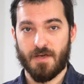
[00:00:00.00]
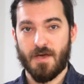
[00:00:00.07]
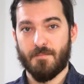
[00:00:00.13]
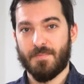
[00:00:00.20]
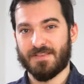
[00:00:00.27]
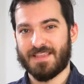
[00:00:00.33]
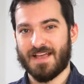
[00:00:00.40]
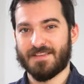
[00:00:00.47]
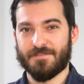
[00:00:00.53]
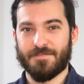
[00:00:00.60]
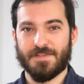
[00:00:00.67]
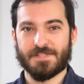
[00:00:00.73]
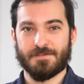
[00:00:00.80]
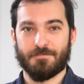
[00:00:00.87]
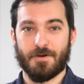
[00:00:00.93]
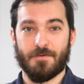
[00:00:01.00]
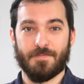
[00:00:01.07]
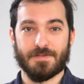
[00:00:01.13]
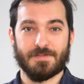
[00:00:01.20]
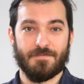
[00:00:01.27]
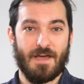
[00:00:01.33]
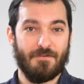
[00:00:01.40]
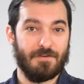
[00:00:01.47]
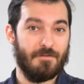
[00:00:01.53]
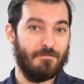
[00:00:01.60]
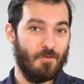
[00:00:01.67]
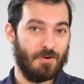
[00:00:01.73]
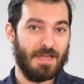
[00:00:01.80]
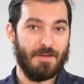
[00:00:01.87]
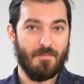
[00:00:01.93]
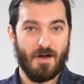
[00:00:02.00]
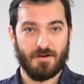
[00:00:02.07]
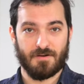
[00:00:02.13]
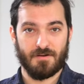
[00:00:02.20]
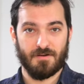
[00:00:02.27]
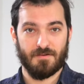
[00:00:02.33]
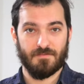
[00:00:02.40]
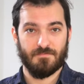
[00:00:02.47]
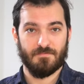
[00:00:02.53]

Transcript: but that defeats the purpose of having a four K monitor.